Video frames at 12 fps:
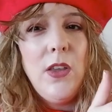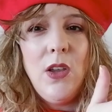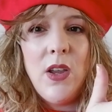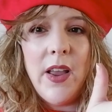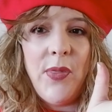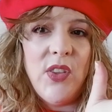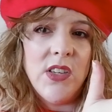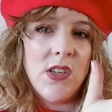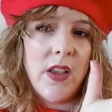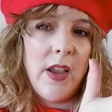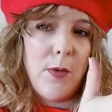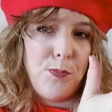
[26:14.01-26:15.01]
you get
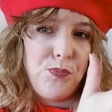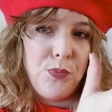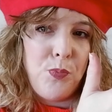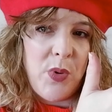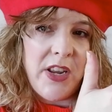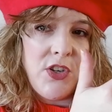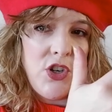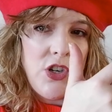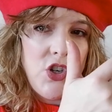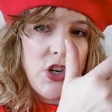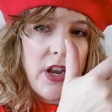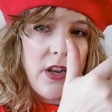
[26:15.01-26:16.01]
this like peachy
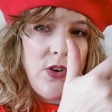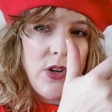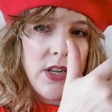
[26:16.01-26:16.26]
shade,